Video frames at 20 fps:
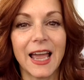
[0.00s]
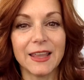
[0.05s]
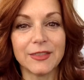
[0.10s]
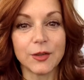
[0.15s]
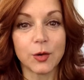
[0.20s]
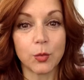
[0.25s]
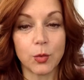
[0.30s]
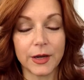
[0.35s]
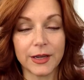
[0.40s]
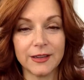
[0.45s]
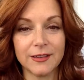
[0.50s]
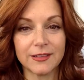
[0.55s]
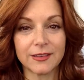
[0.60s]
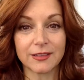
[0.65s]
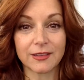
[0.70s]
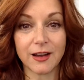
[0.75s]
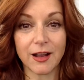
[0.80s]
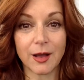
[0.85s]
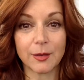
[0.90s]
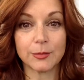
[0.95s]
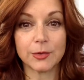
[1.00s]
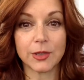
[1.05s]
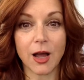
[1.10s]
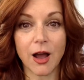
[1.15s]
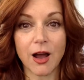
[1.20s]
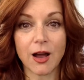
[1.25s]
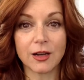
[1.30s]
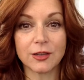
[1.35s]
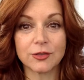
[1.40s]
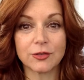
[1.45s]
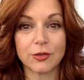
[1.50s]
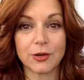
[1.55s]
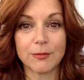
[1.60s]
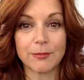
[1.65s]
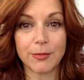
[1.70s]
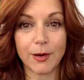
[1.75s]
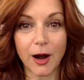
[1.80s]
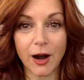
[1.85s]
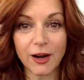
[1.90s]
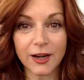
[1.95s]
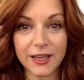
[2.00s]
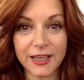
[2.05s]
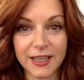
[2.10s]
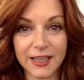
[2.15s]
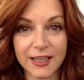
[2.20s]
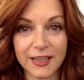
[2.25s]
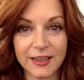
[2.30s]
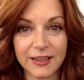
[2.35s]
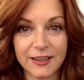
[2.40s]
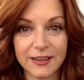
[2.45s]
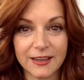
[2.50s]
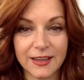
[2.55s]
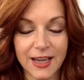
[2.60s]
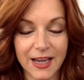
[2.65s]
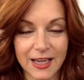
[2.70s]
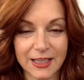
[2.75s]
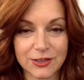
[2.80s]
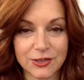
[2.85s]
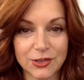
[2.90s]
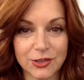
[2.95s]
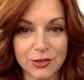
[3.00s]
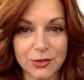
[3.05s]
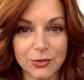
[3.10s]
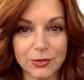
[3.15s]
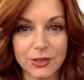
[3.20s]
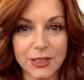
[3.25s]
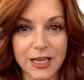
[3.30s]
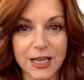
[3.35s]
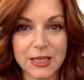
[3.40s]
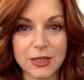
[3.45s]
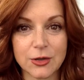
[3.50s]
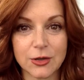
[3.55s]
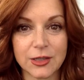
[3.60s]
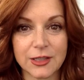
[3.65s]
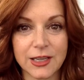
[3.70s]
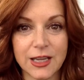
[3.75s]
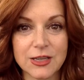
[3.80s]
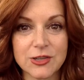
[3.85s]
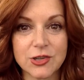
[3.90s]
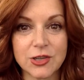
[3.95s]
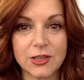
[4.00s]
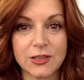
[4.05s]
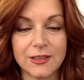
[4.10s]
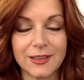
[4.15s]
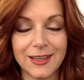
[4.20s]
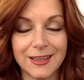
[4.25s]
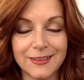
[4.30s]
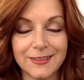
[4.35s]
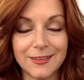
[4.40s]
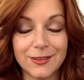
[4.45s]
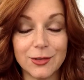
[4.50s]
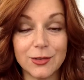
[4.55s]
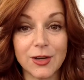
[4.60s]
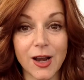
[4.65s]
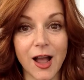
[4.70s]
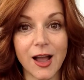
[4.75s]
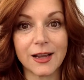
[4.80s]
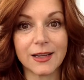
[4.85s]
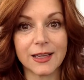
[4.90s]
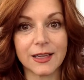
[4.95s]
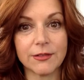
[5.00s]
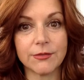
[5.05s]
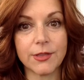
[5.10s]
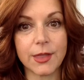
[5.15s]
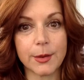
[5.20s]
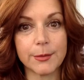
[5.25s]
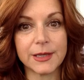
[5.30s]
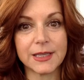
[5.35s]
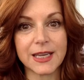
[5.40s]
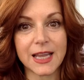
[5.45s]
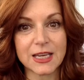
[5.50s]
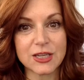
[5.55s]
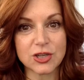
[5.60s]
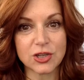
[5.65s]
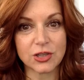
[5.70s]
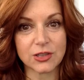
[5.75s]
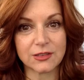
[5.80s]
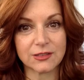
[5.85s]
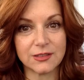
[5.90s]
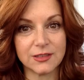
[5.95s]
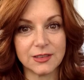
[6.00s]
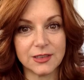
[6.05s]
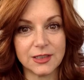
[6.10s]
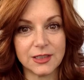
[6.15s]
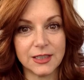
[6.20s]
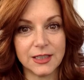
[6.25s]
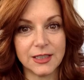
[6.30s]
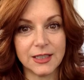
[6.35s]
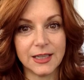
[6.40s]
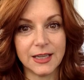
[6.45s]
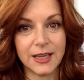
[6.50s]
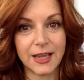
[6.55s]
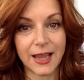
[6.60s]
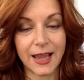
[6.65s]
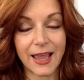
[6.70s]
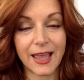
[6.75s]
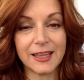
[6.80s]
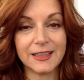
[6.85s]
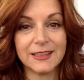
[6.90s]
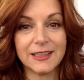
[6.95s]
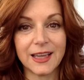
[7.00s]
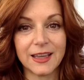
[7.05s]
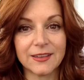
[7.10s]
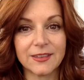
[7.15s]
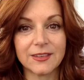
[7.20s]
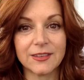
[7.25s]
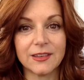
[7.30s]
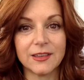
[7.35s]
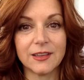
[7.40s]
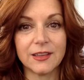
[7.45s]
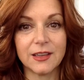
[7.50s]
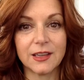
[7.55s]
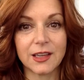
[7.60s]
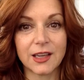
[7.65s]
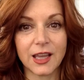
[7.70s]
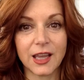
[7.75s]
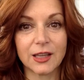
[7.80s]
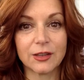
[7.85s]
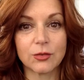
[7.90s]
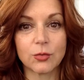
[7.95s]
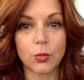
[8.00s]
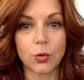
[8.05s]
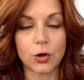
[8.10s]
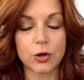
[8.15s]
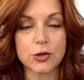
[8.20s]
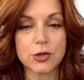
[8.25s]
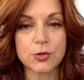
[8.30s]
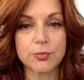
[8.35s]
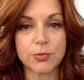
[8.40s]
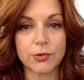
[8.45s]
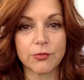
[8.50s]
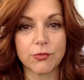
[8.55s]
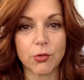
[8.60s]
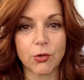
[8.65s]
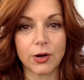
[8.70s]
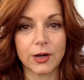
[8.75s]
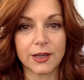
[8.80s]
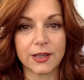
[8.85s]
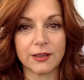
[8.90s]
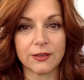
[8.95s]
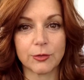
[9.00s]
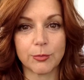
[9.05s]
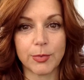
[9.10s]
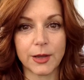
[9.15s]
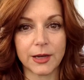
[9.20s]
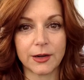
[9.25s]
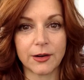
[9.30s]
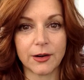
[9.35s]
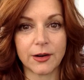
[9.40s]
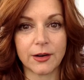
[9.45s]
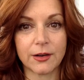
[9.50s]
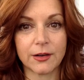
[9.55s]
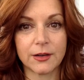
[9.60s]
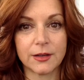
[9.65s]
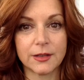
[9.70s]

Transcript: And the way to stop dogs from barking at you to get your attention is to not give them attention. And yes, it gets worse before it gets better.